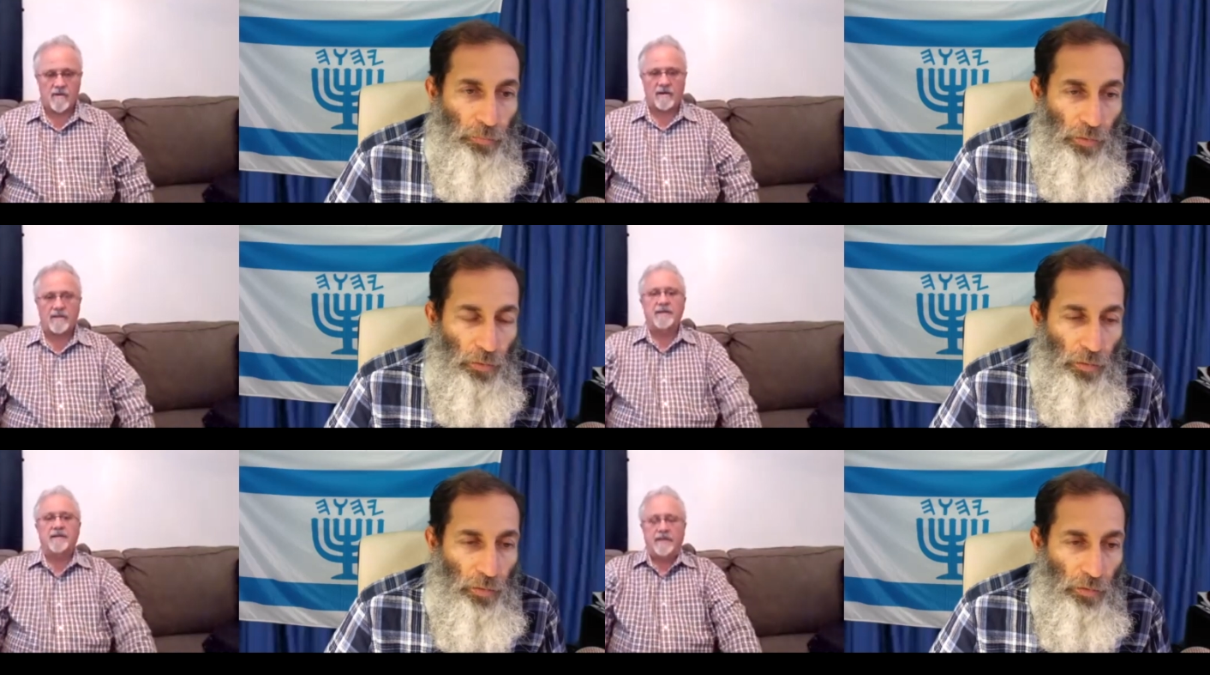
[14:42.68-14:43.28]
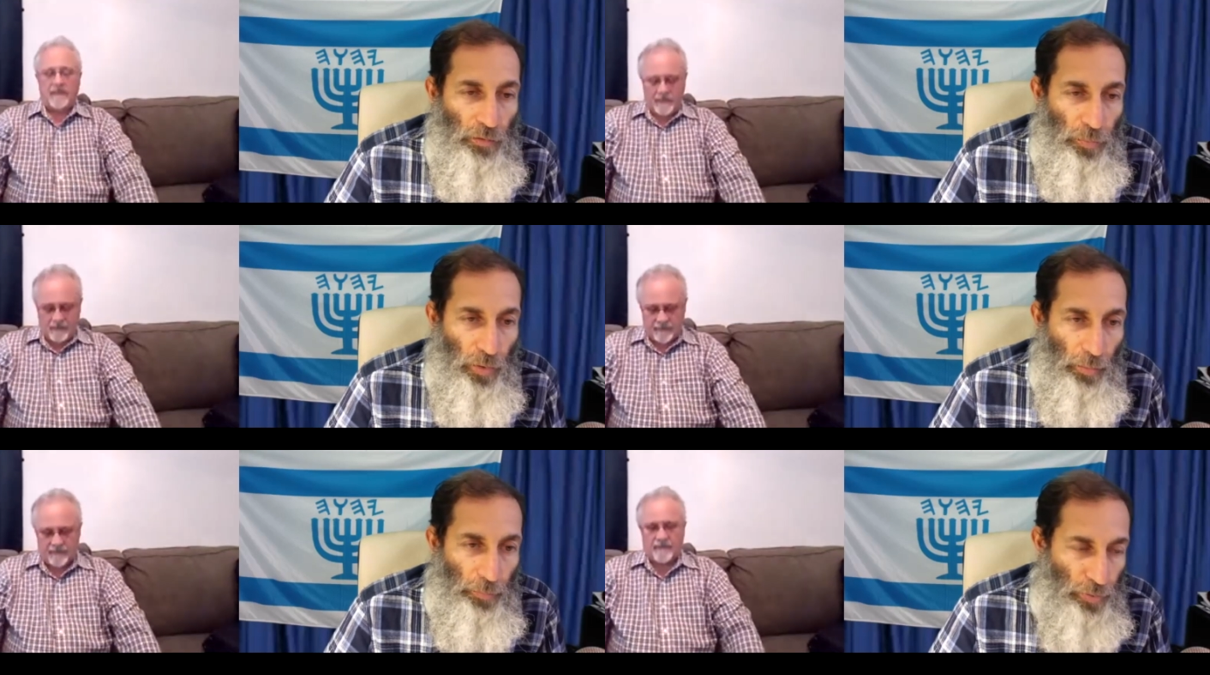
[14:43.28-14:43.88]
Speaker 1: and and that's the
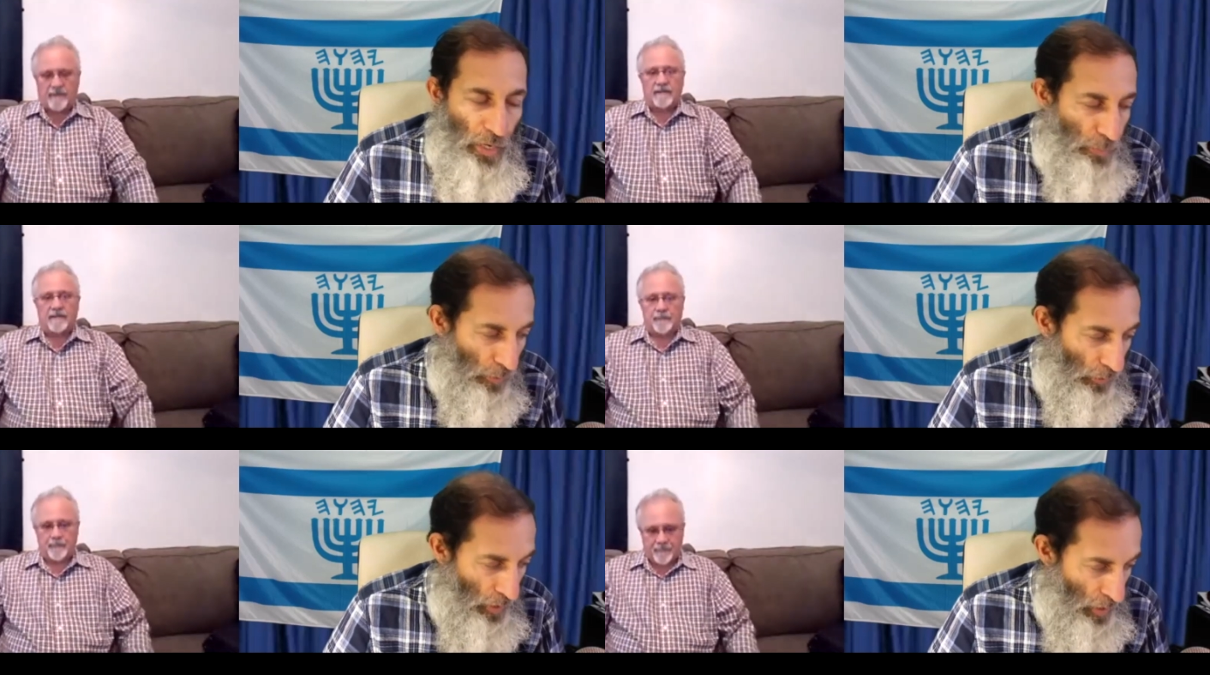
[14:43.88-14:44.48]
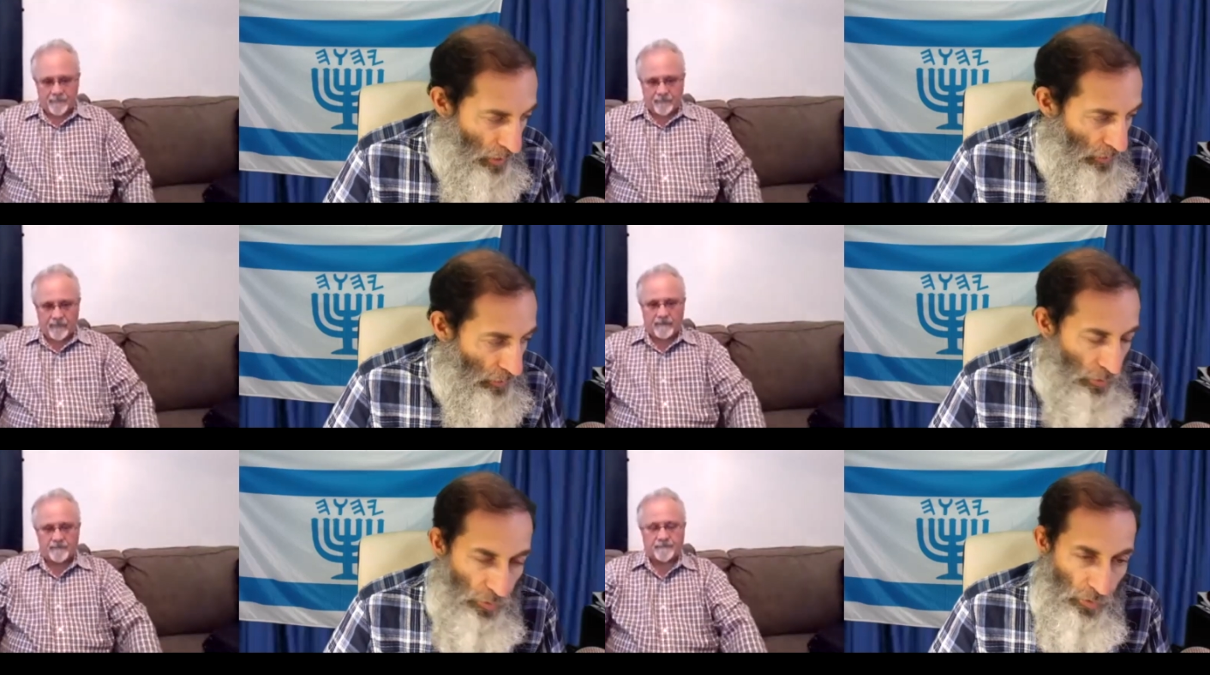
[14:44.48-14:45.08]
problem. People,
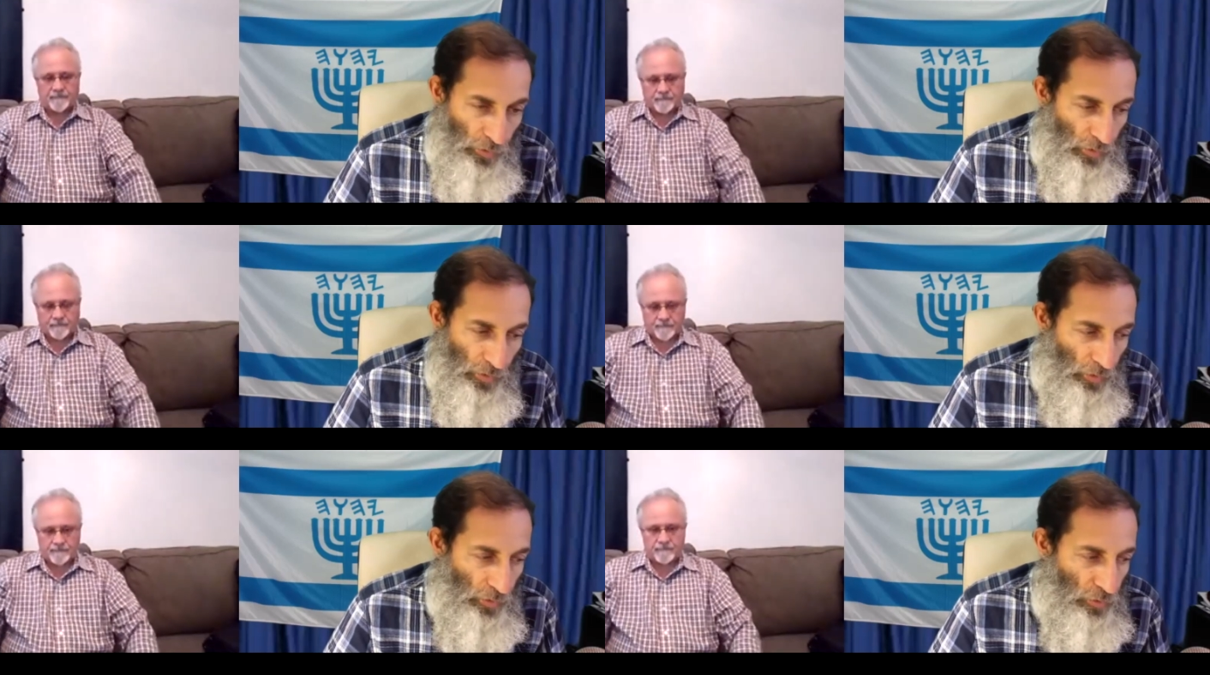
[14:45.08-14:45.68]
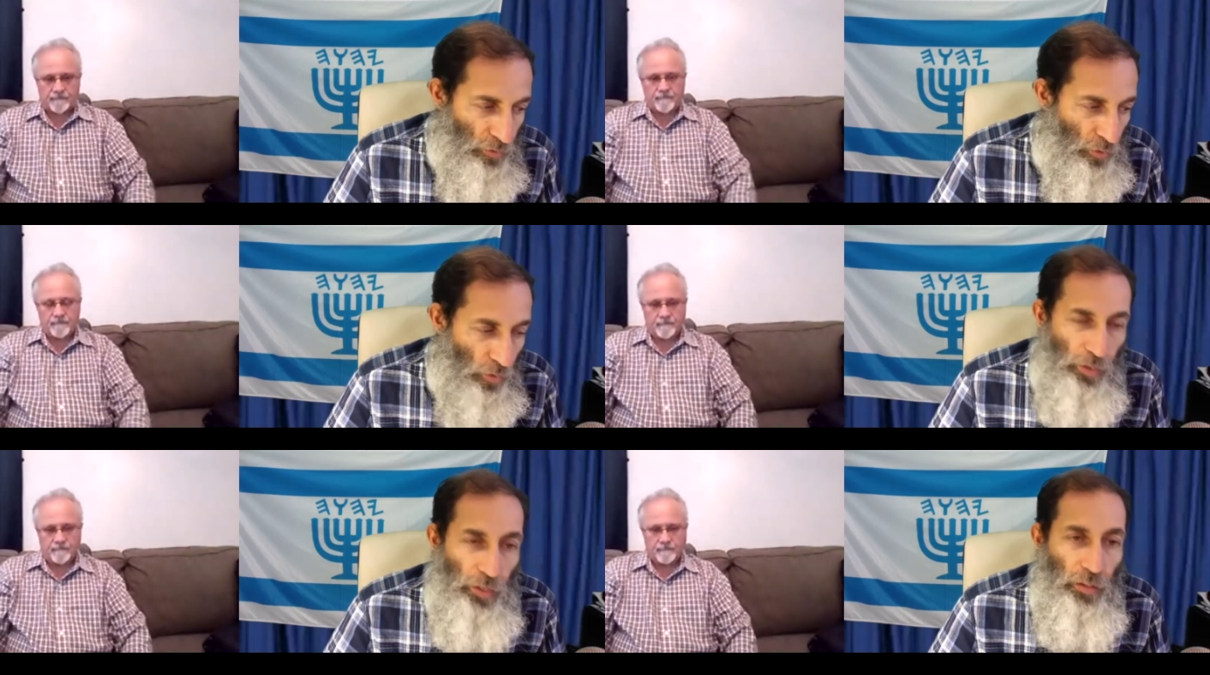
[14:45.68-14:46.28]
they're just uh,
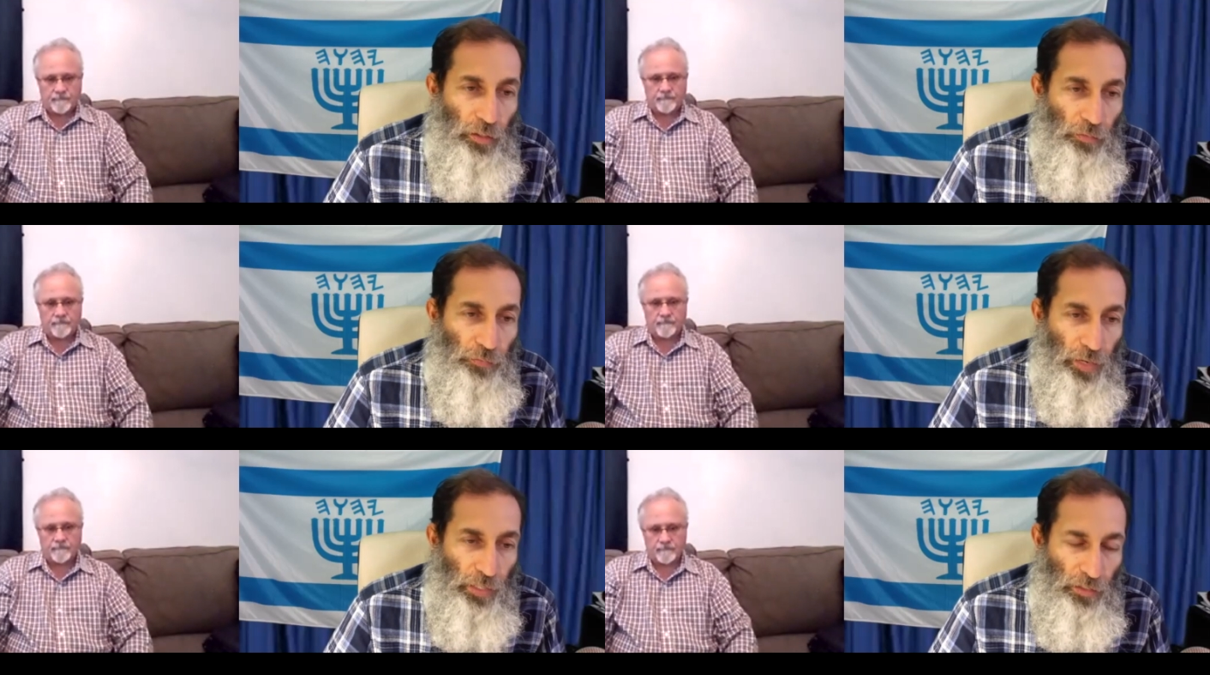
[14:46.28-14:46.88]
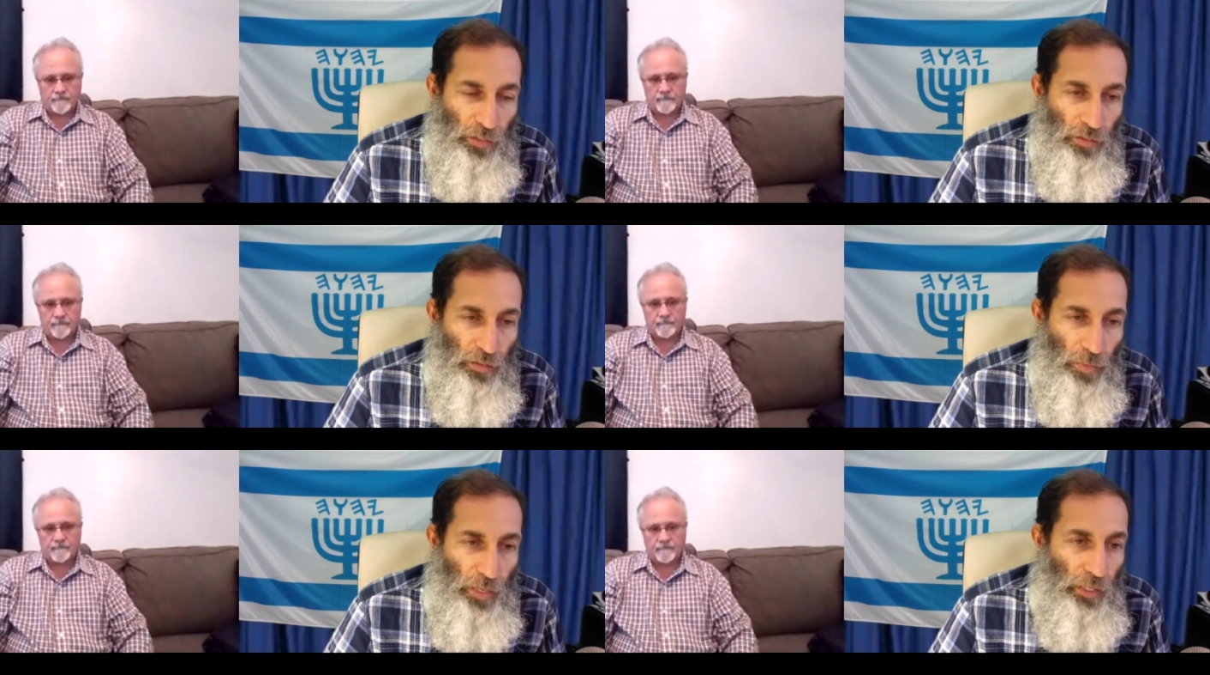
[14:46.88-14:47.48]
destroying the lymphatic
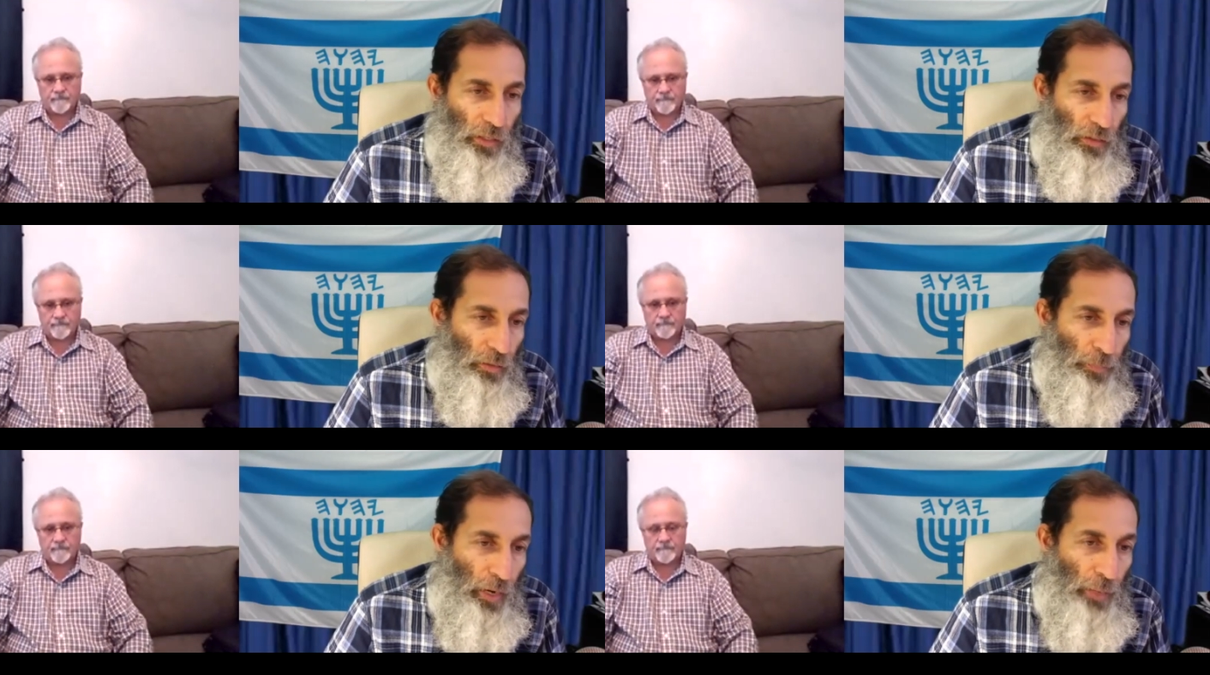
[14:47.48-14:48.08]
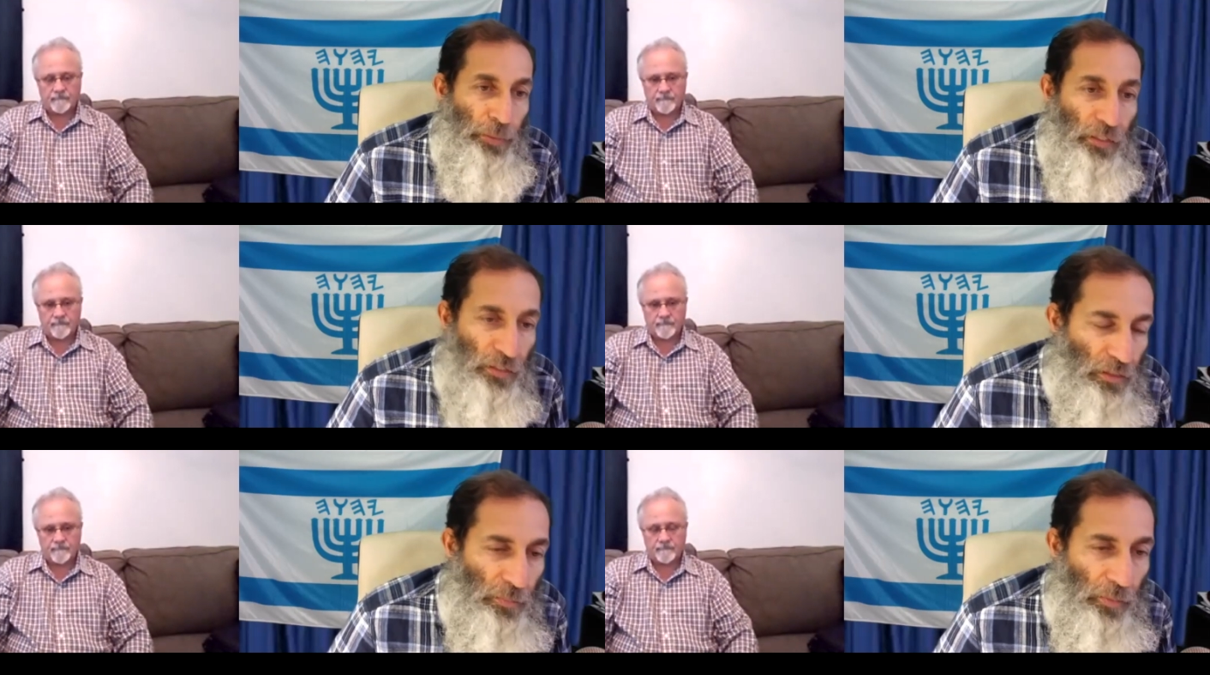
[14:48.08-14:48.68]
system, making the piping
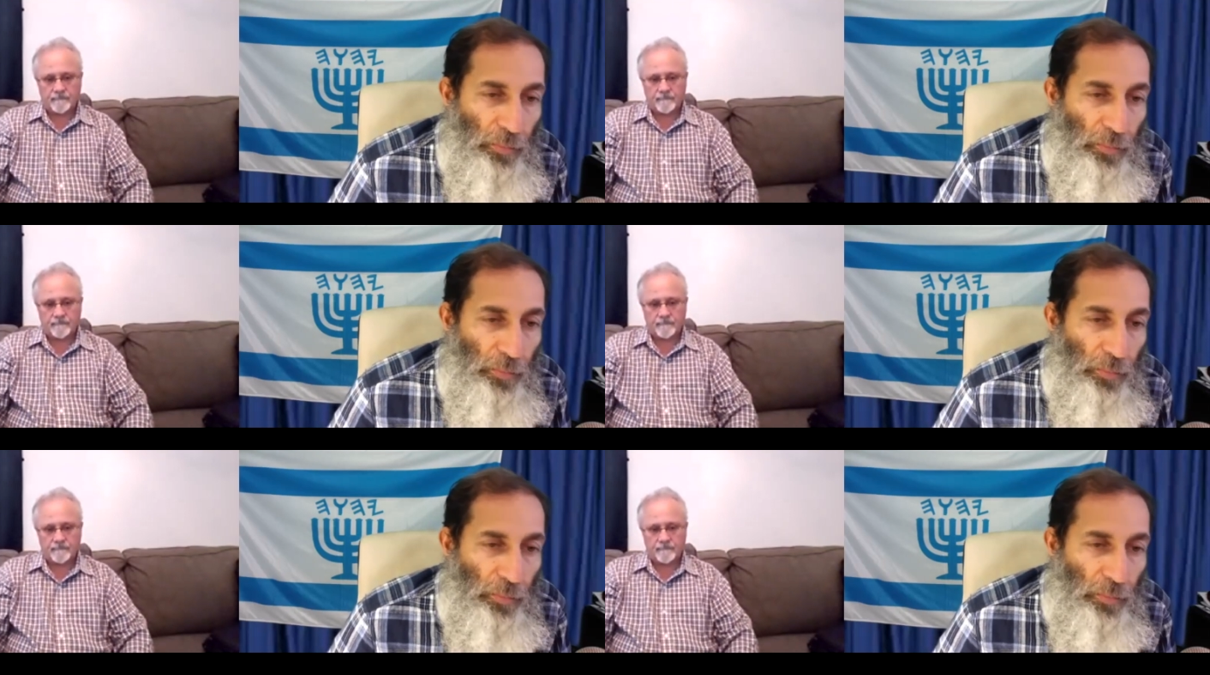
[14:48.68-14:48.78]
system of the